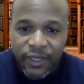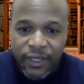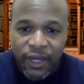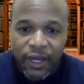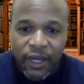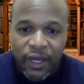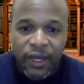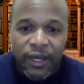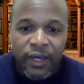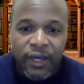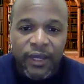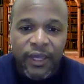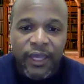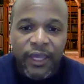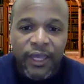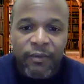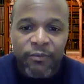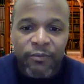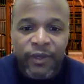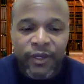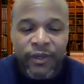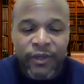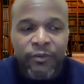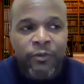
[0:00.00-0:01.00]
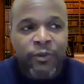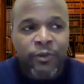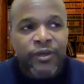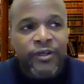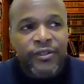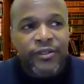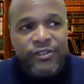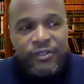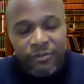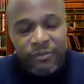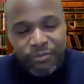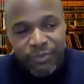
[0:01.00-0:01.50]
And
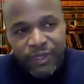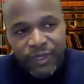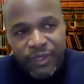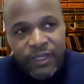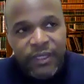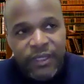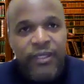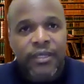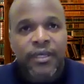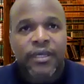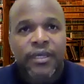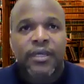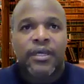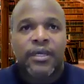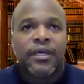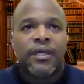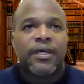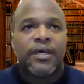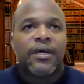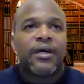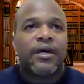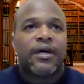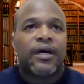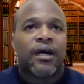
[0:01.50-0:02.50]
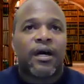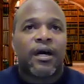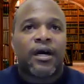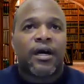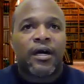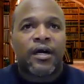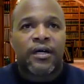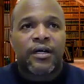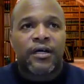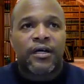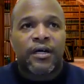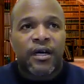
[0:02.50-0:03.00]
we're to be
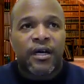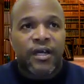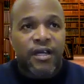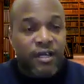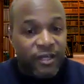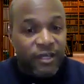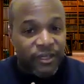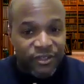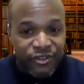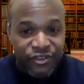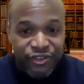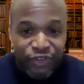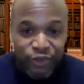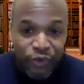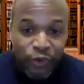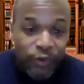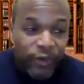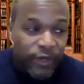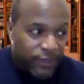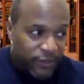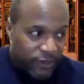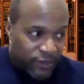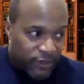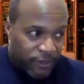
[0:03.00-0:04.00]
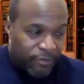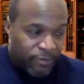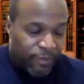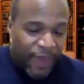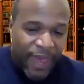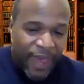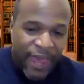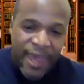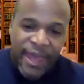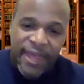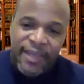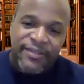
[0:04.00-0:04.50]
a conduit to
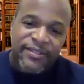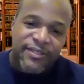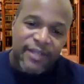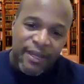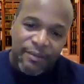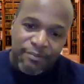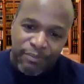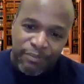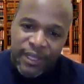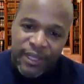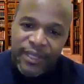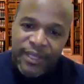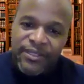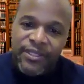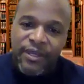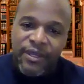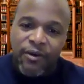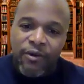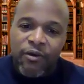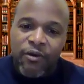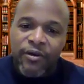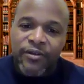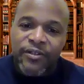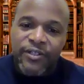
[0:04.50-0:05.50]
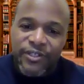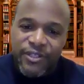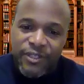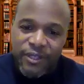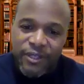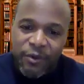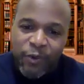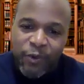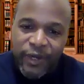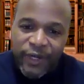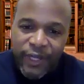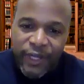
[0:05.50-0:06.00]
pass that blessing on to
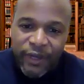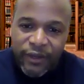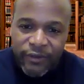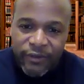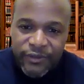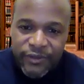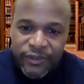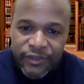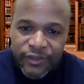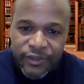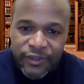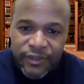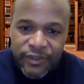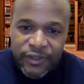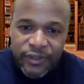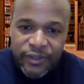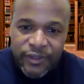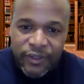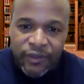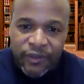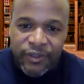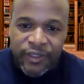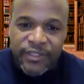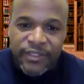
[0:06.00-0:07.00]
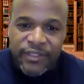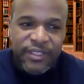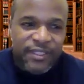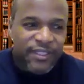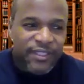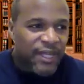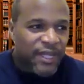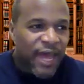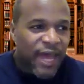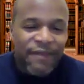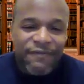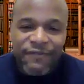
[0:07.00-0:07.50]
someone else. You know, this
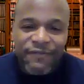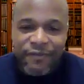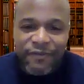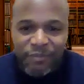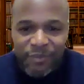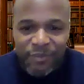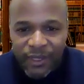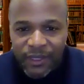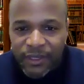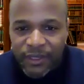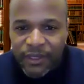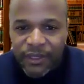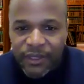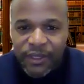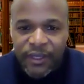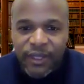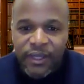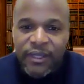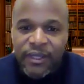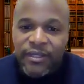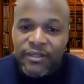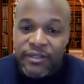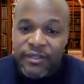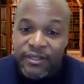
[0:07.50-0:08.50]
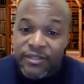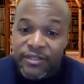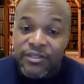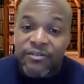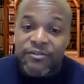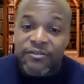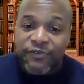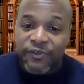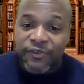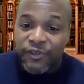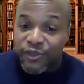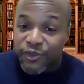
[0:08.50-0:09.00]
is not for me, this
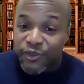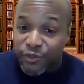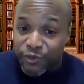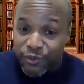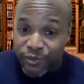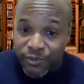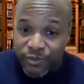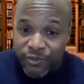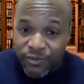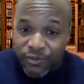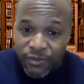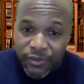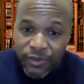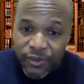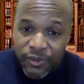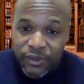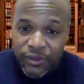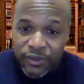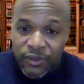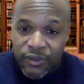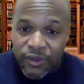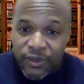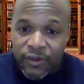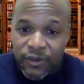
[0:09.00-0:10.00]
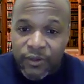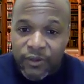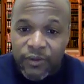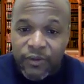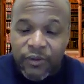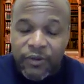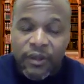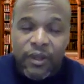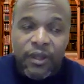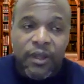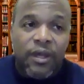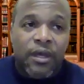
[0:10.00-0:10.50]
is for you, you know.
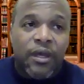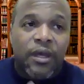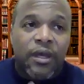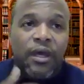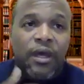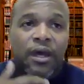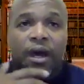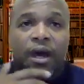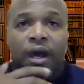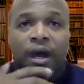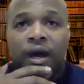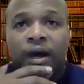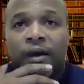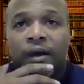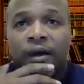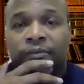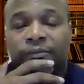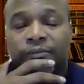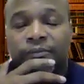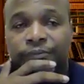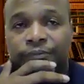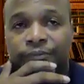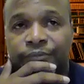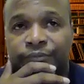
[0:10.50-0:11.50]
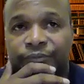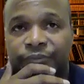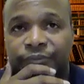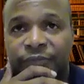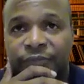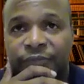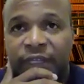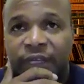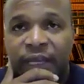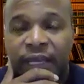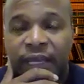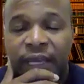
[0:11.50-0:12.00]

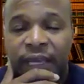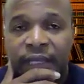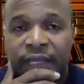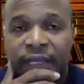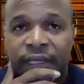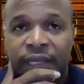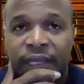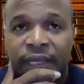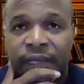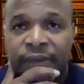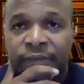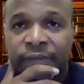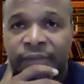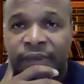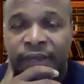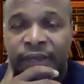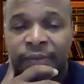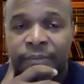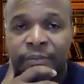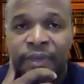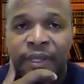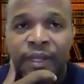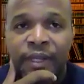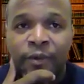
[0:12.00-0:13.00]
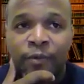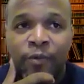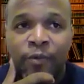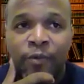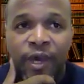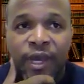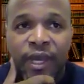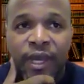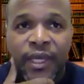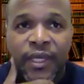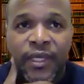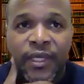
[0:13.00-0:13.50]
And in many
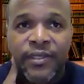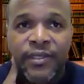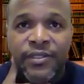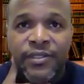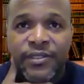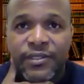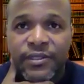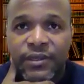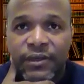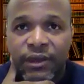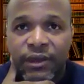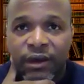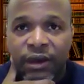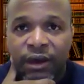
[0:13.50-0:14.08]
ways,